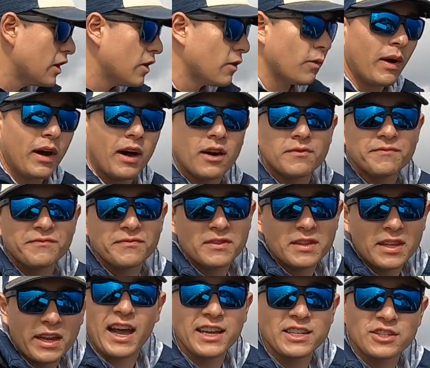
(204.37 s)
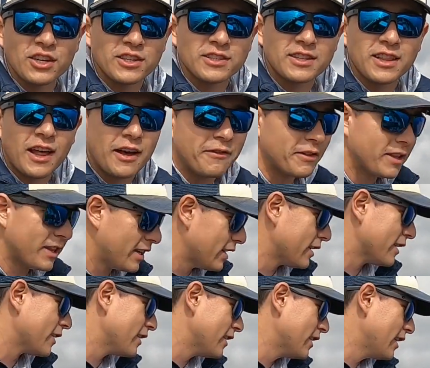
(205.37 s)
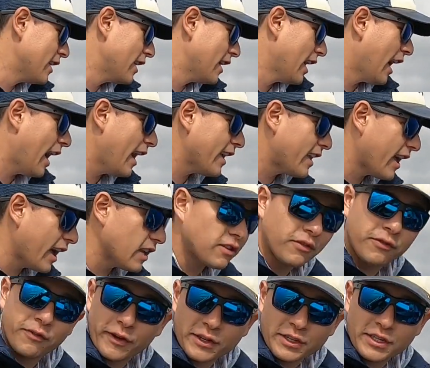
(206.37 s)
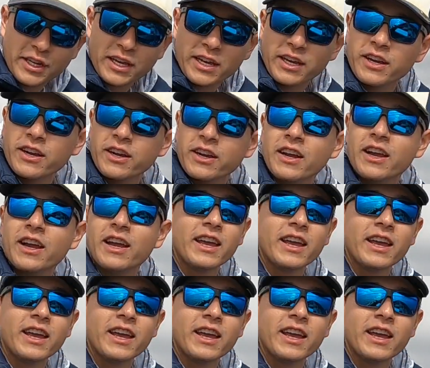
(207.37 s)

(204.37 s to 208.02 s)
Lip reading: Well, I just love it here. I catch fish here.